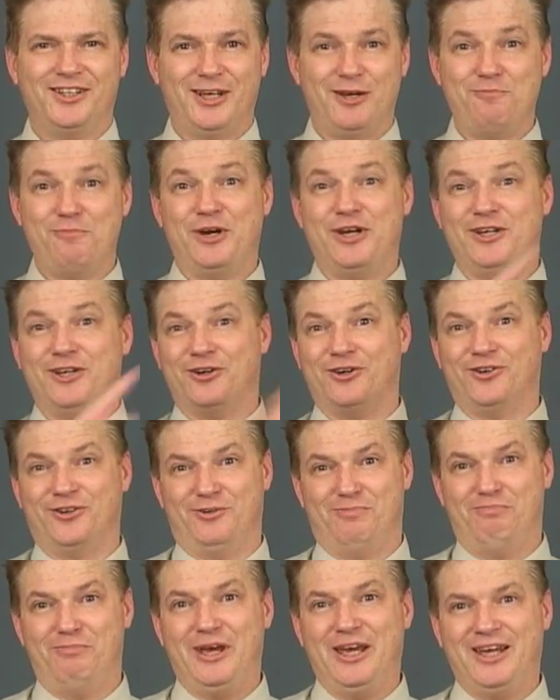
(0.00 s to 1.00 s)
they might go to
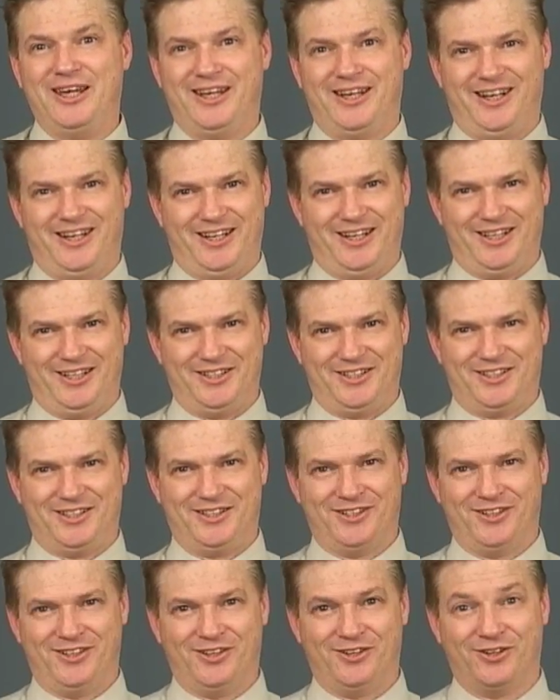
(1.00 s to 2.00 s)
Maine
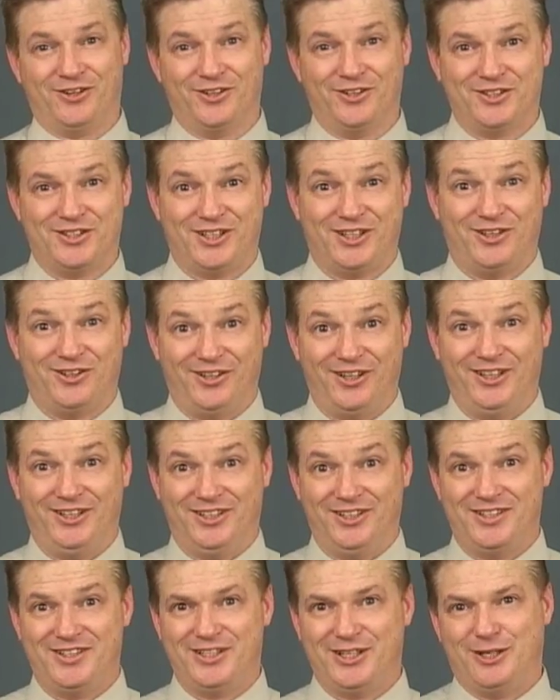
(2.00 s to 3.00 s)
instead of the call center in
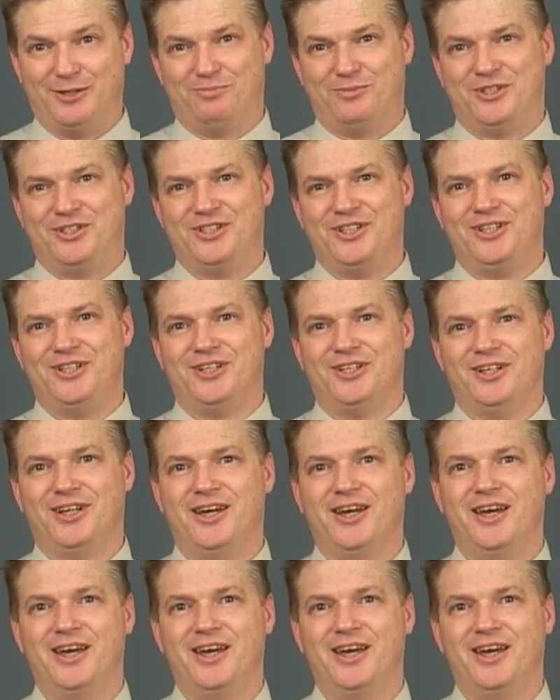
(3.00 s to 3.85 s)
the same city.